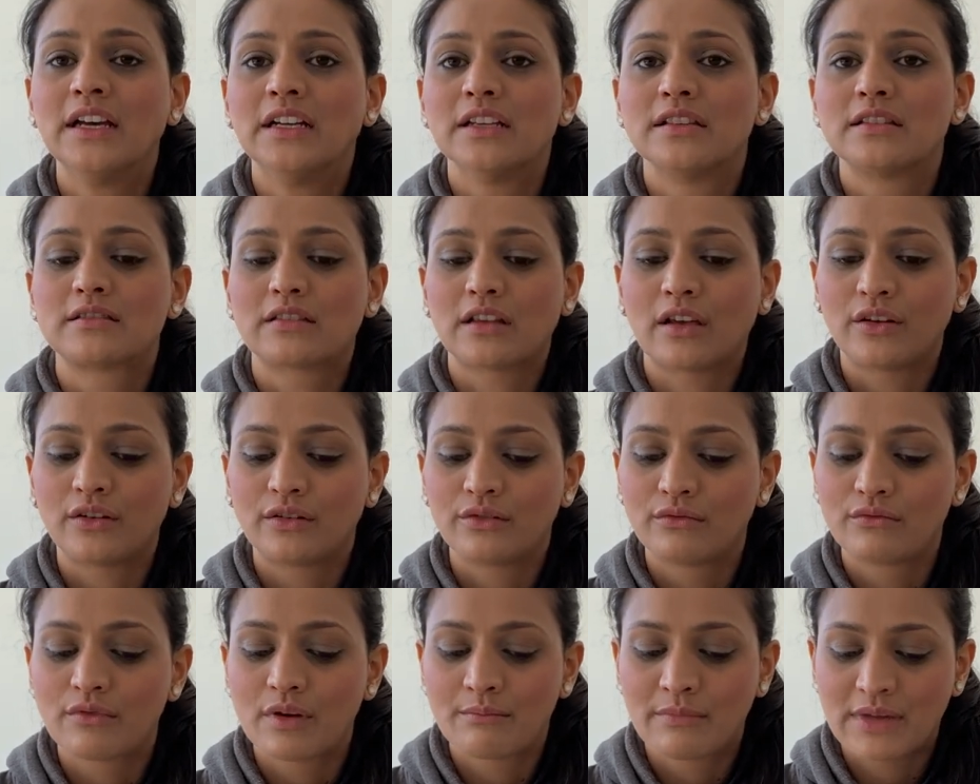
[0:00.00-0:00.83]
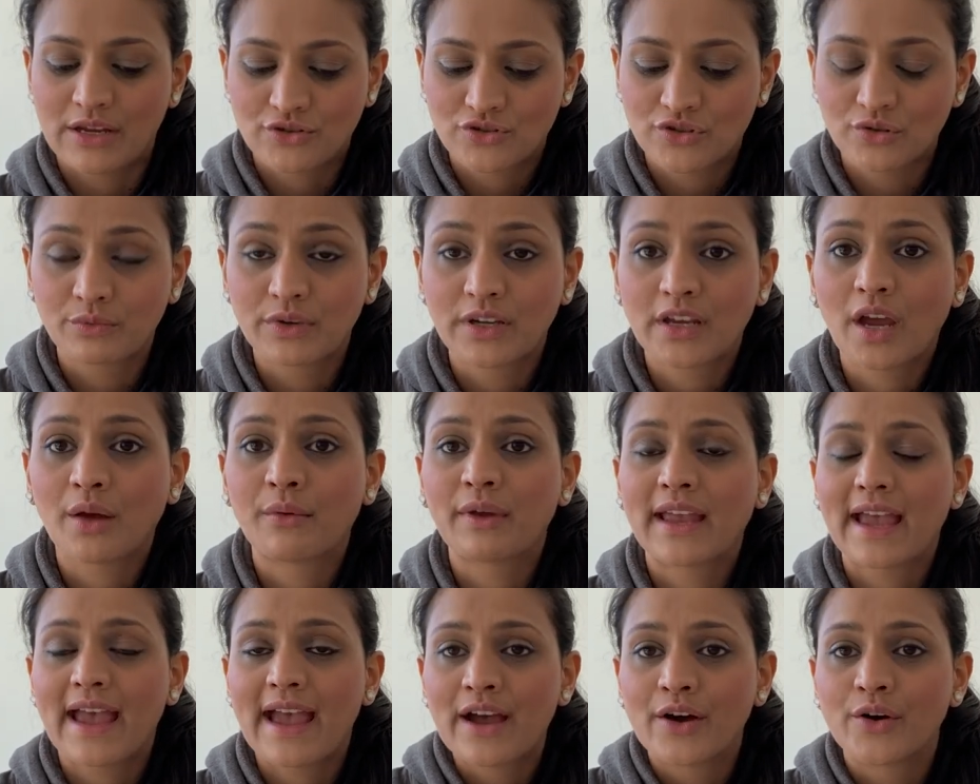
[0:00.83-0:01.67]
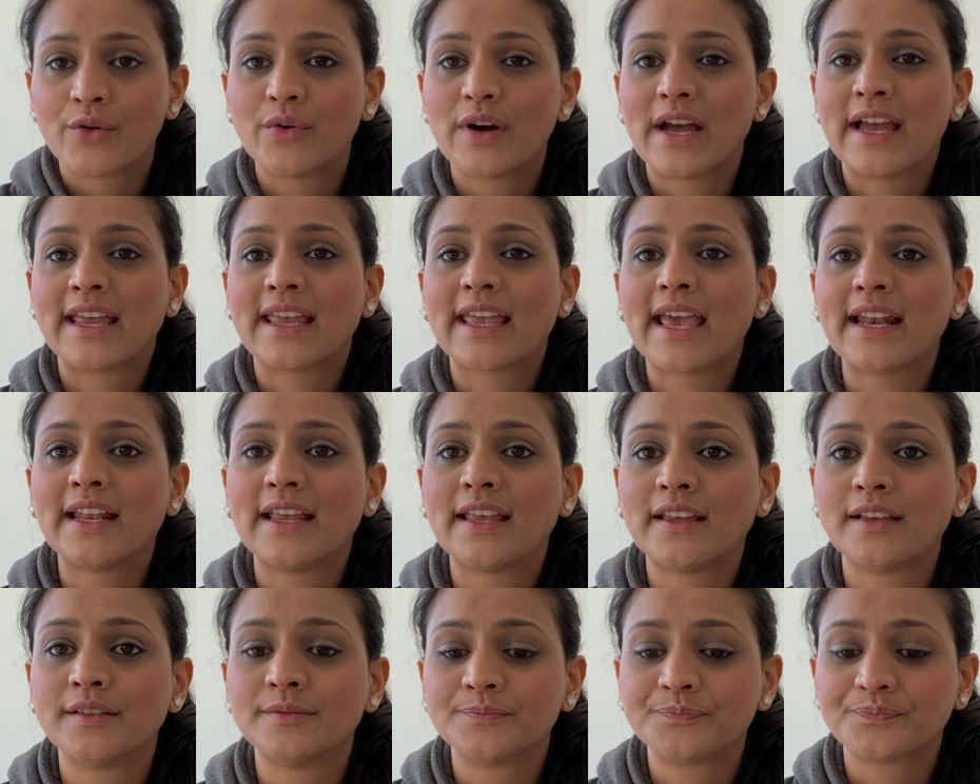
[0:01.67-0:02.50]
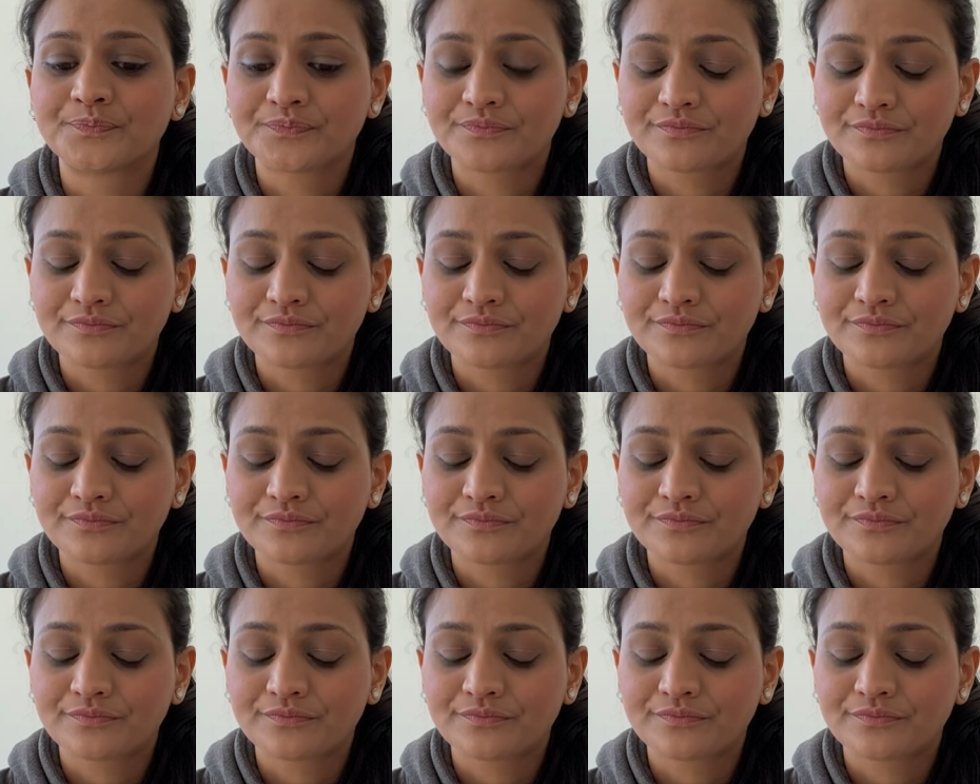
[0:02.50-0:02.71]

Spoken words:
so make sure we're going out and getting